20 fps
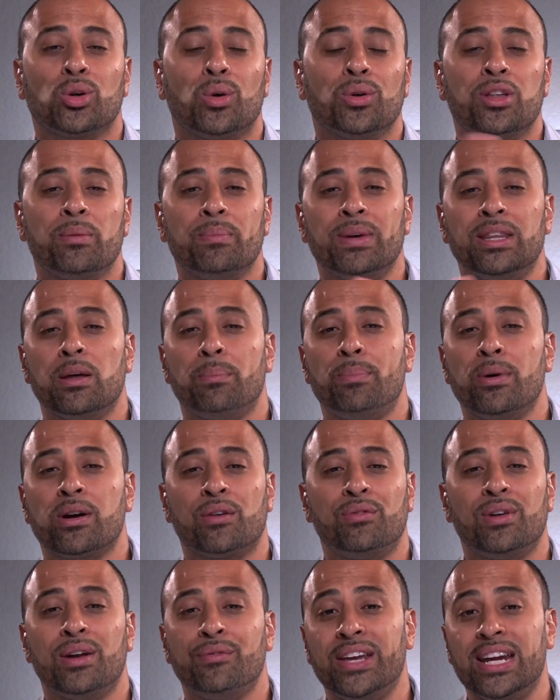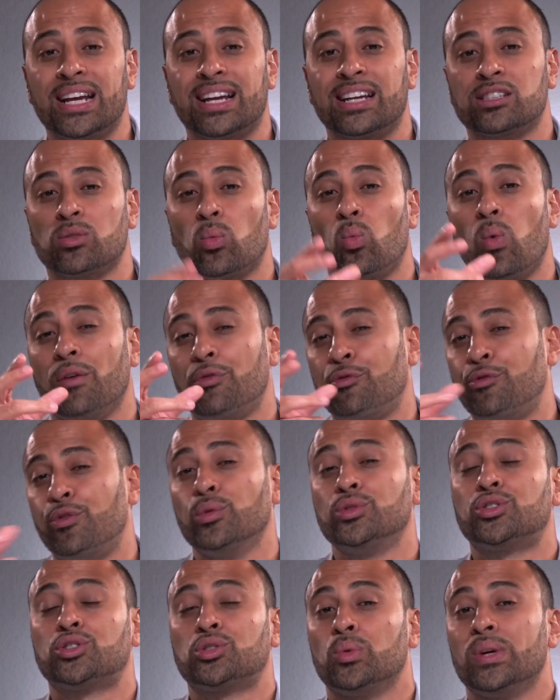told them in the book of Leviticus what
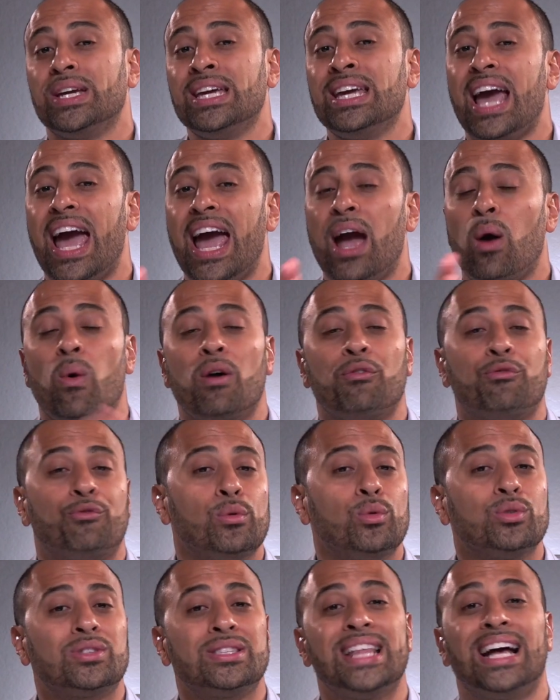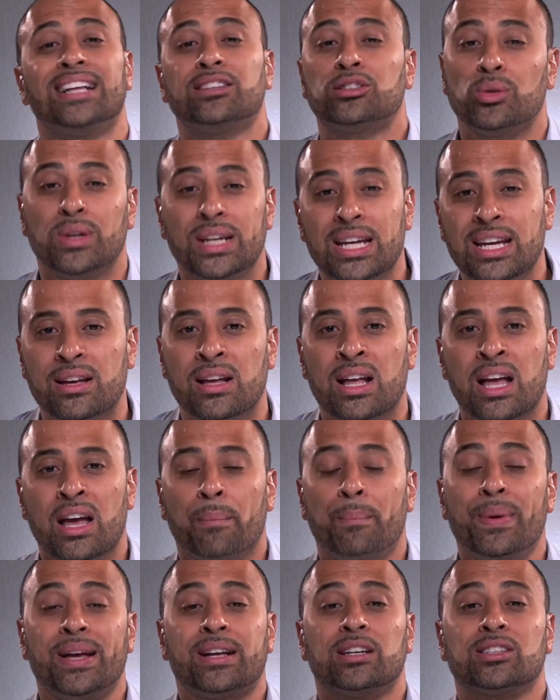foods to eat and what foods not to eat,
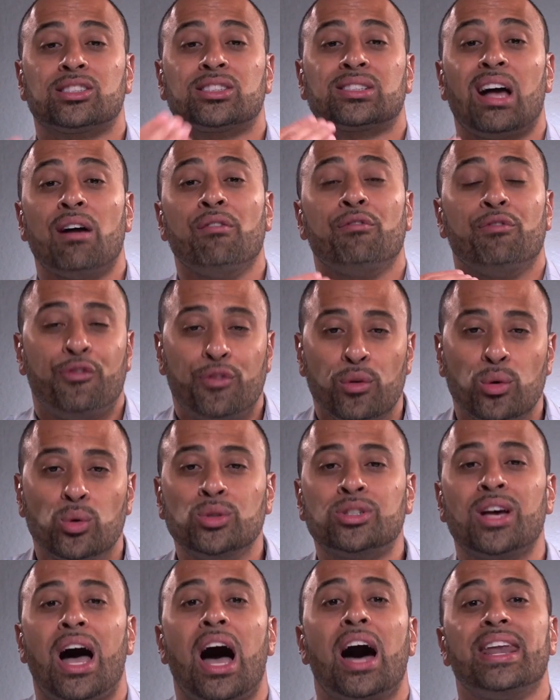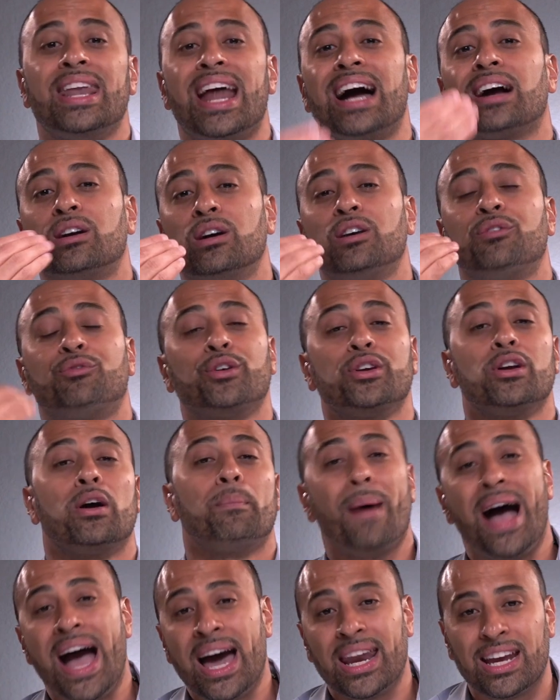because some foods are not good for your
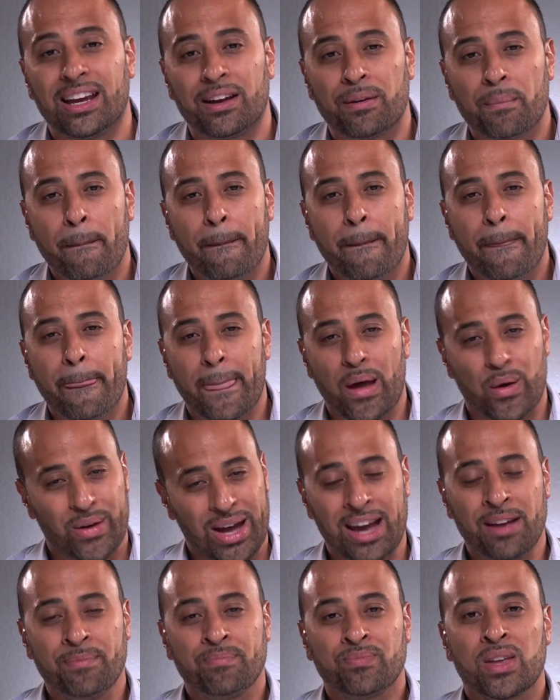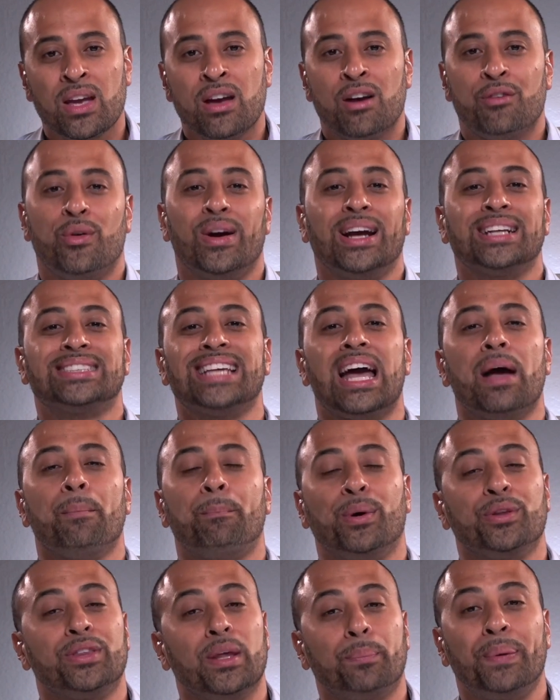body. Okay? For
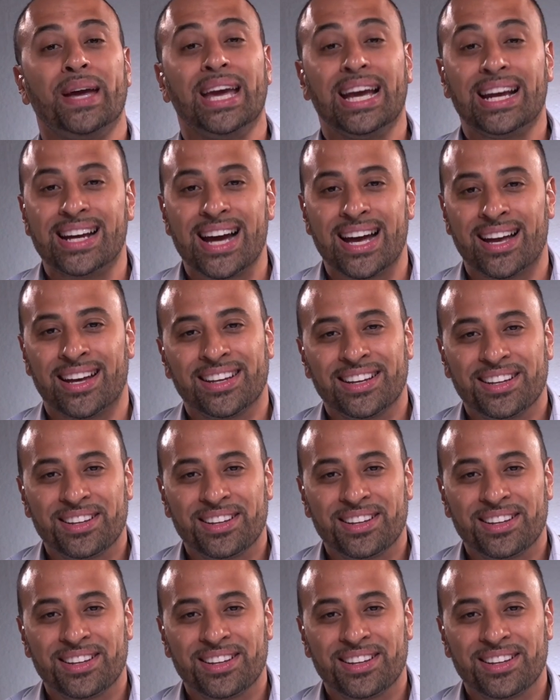example, the pig,